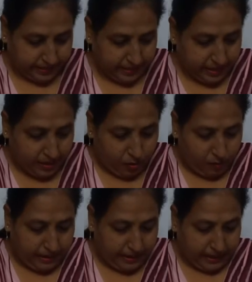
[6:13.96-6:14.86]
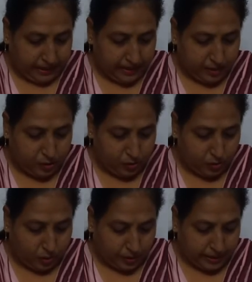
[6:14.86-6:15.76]
Omega,
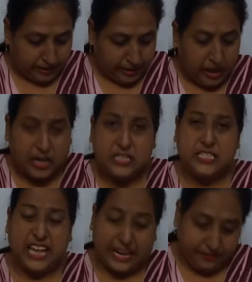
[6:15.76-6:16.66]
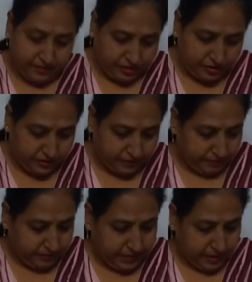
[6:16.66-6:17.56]
nodding, a sandwich.
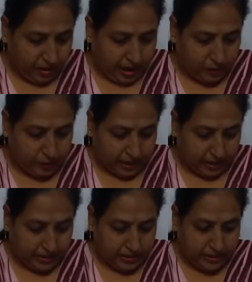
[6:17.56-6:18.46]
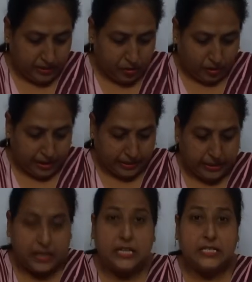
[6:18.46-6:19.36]
Iota,
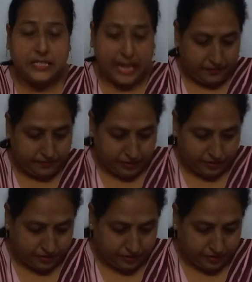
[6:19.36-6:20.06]
nodding, a sandwich.